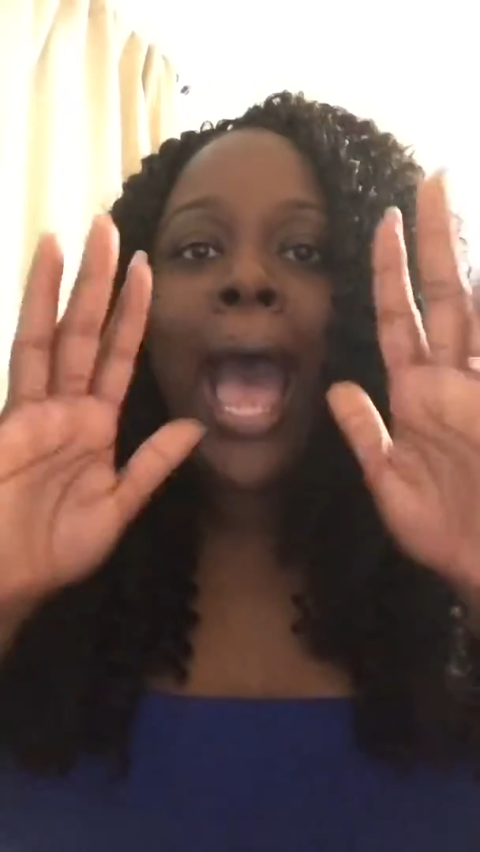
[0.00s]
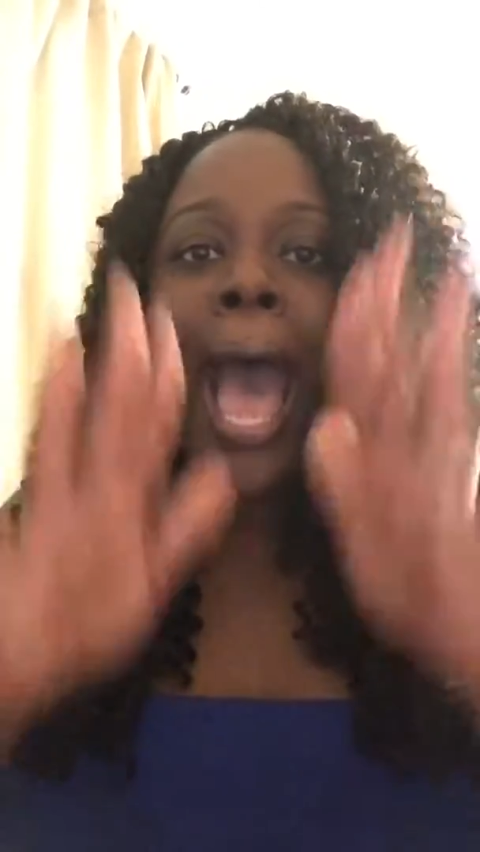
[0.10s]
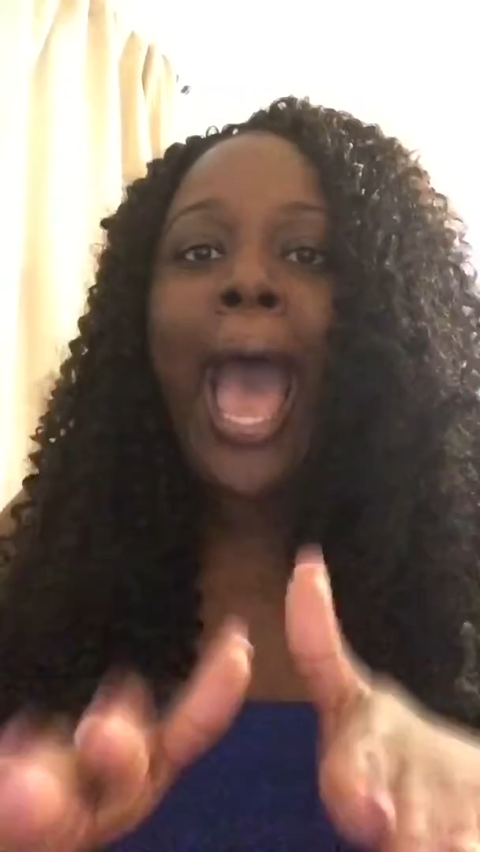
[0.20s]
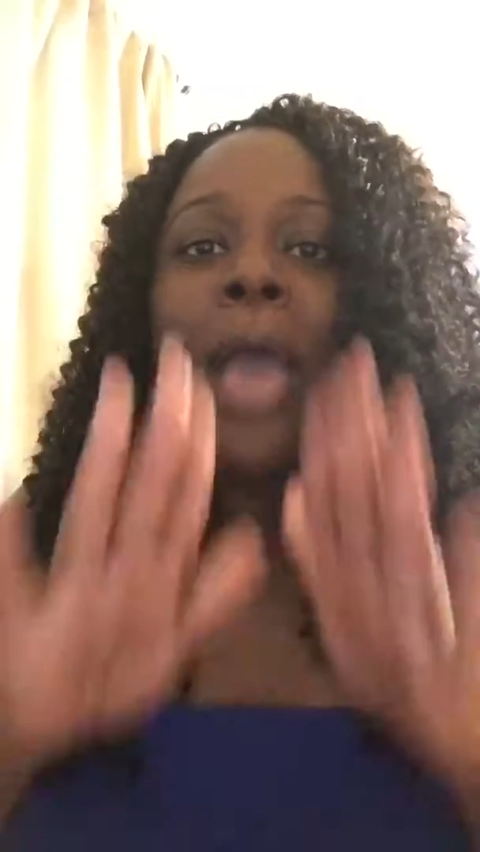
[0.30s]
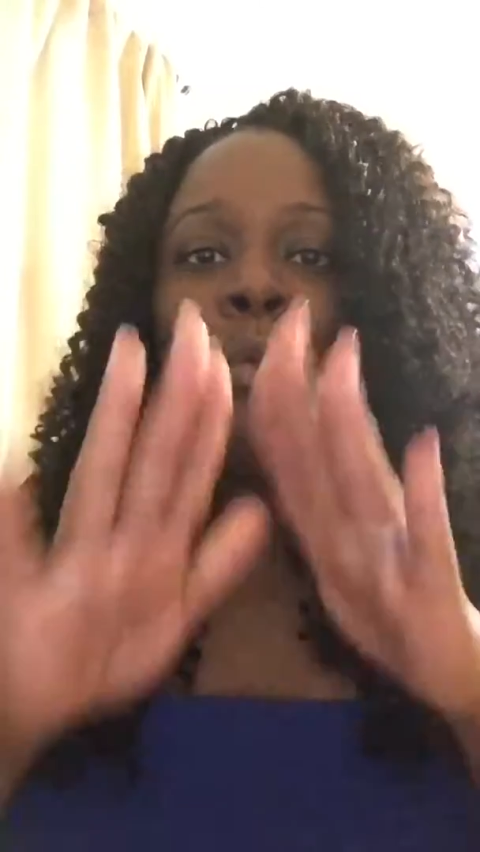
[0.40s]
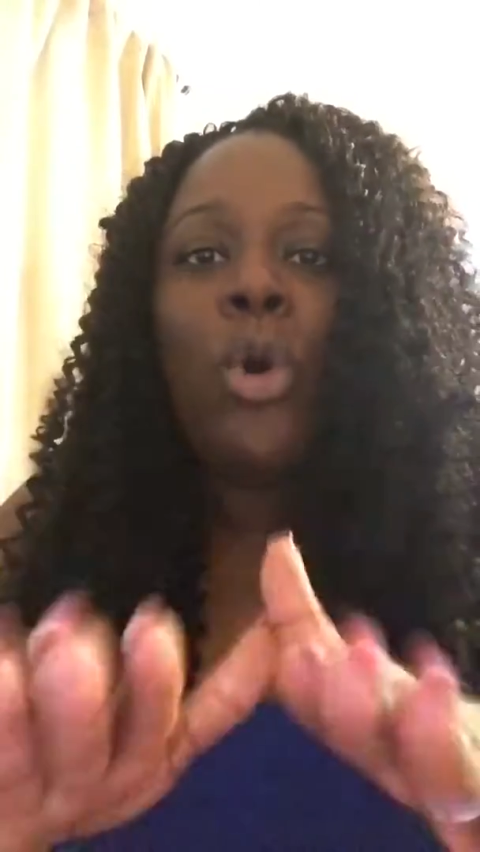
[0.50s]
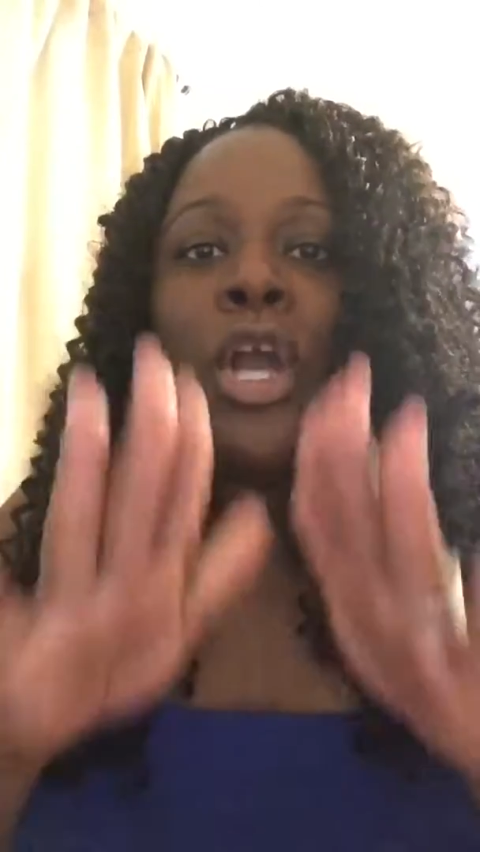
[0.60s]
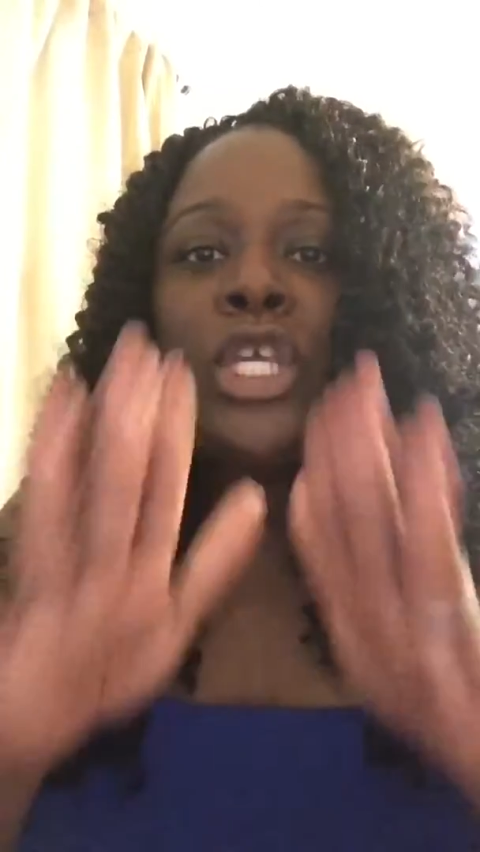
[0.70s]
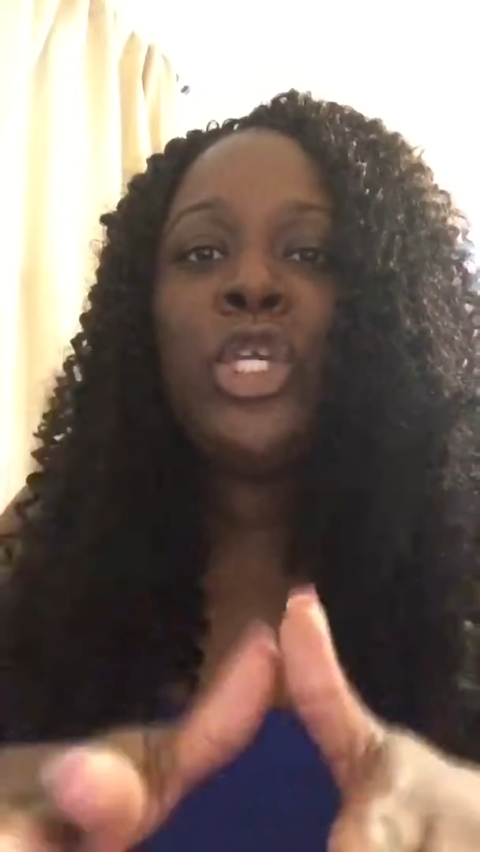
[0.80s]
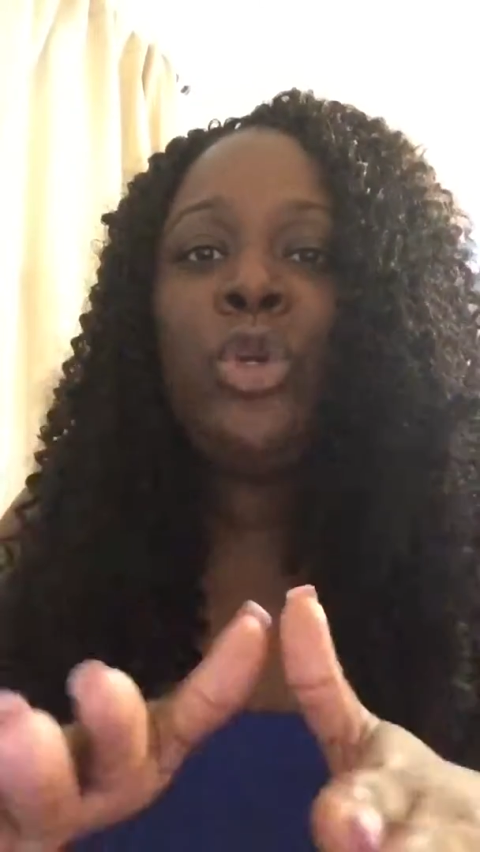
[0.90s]
I
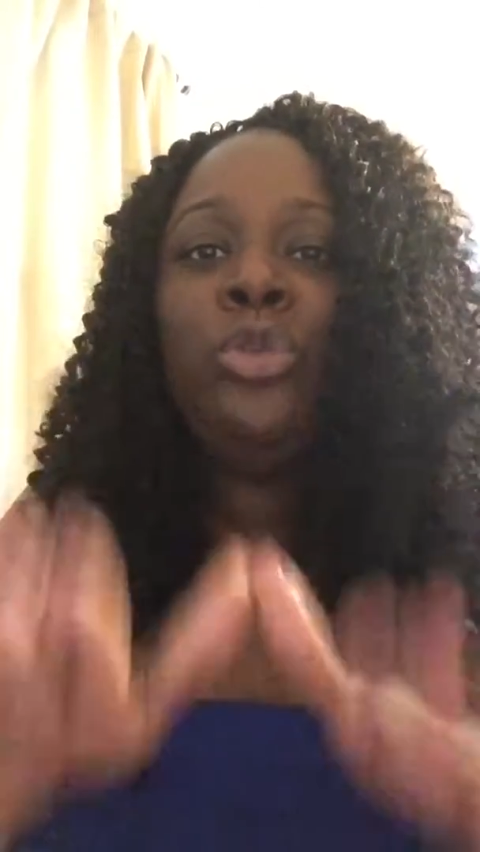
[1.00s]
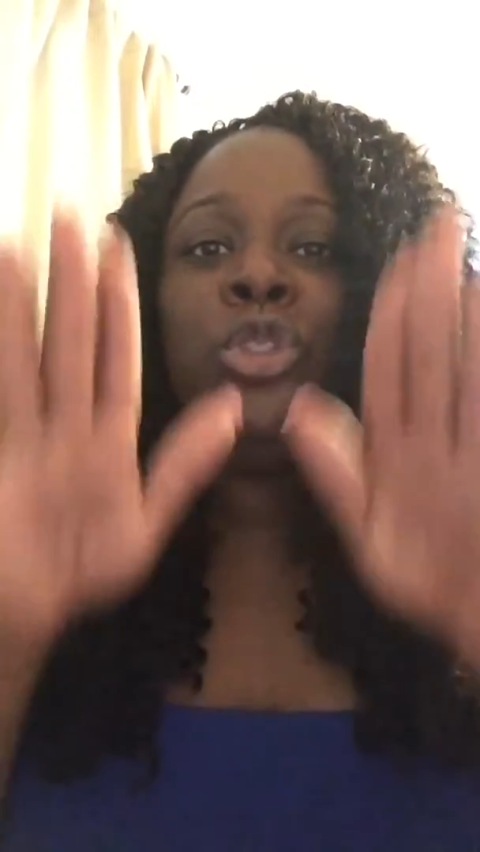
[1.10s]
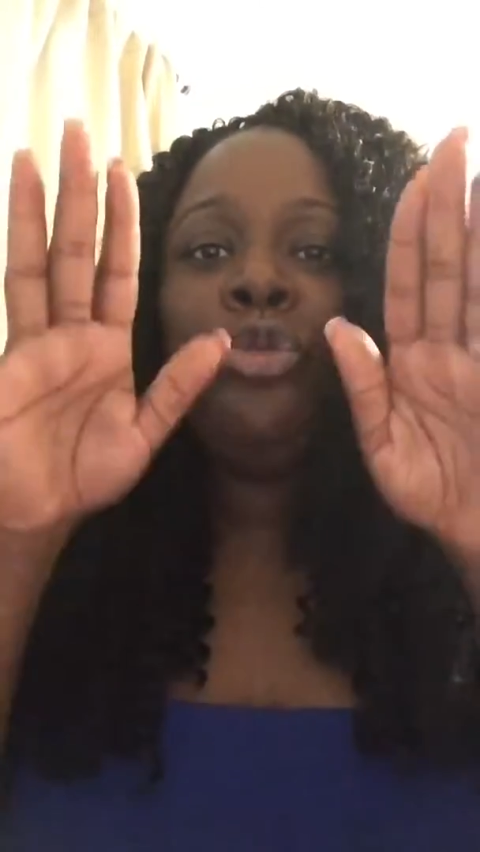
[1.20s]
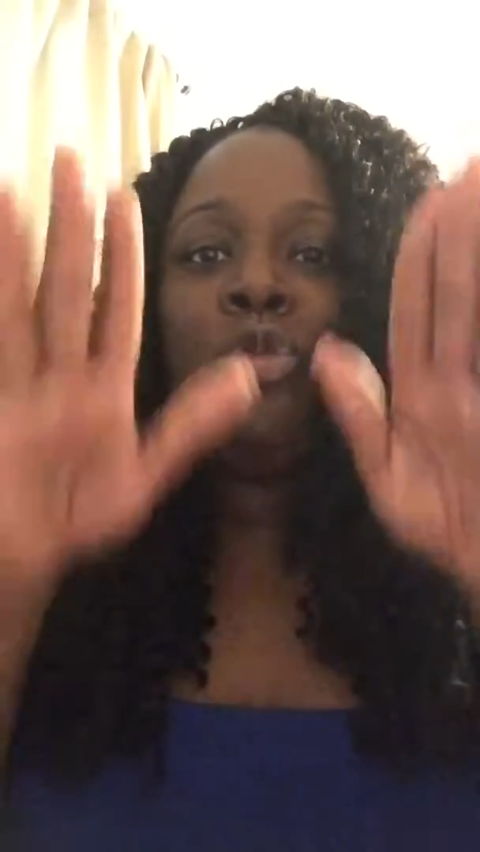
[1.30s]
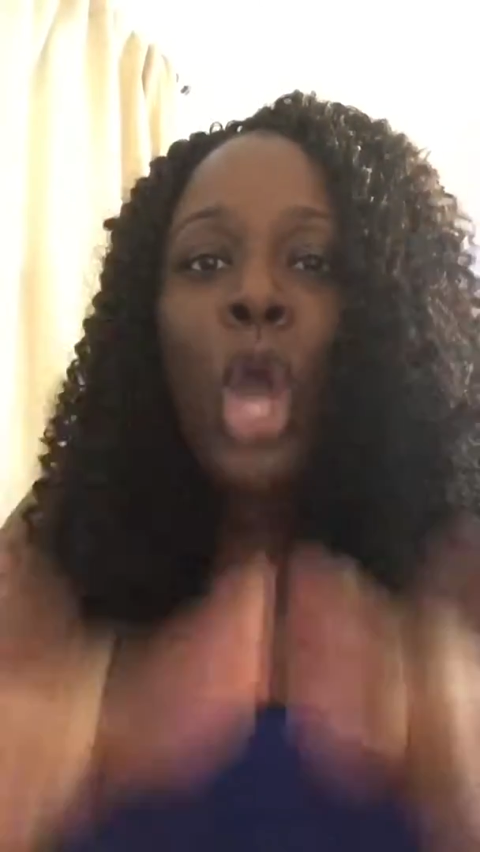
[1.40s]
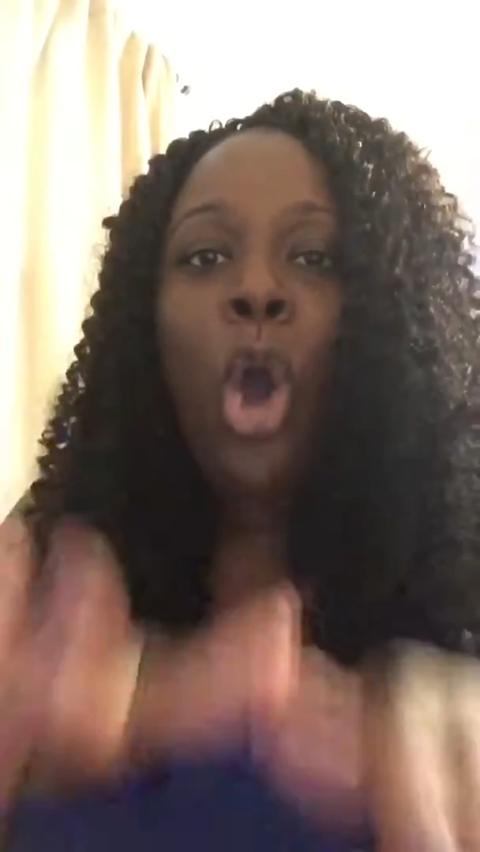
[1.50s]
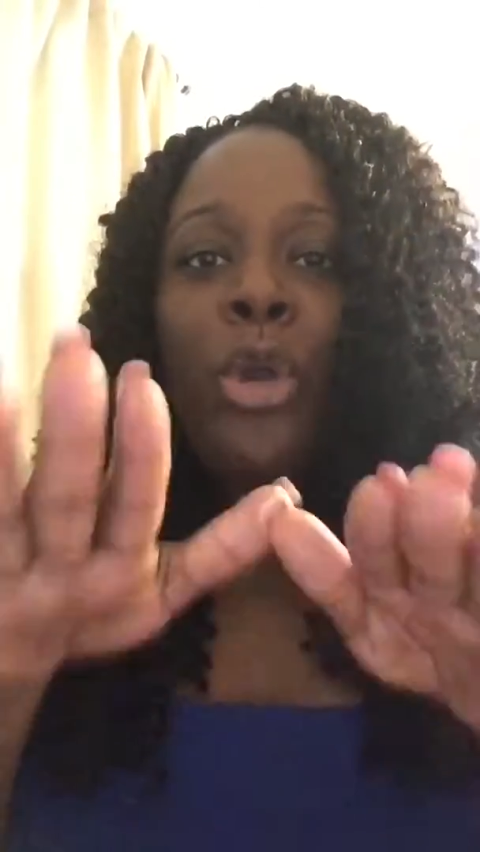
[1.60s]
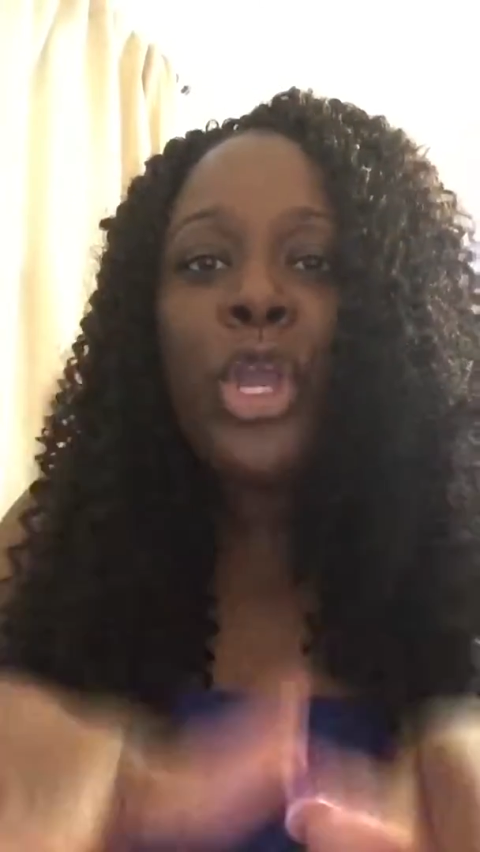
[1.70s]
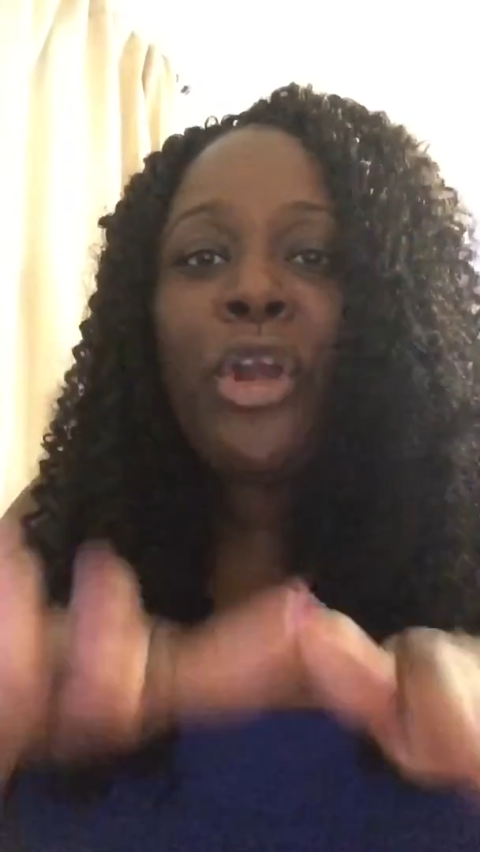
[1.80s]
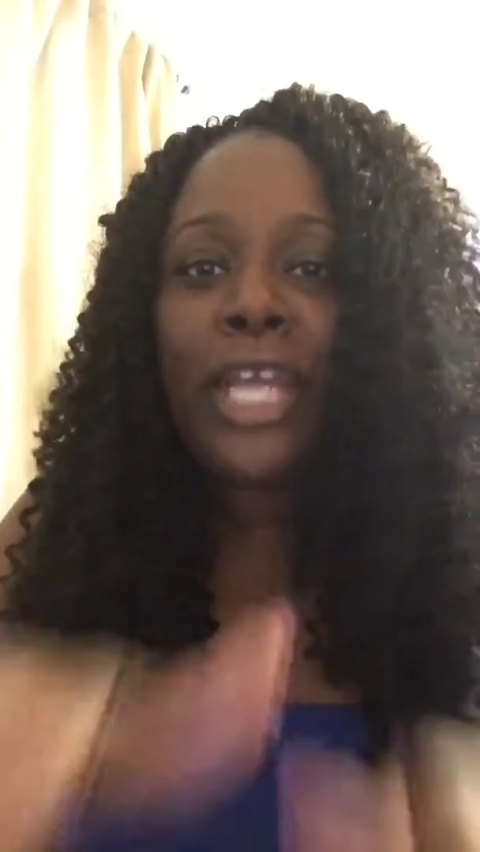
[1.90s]
want you to know your